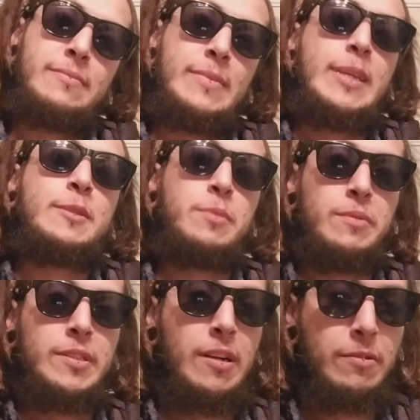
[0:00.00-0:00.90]
And that's pretty
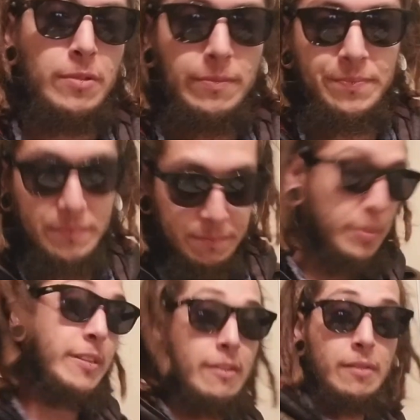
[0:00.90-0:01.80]
much how I roll.
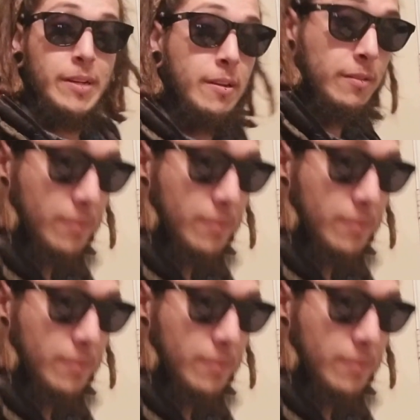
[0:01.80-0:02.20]
But they're coming out.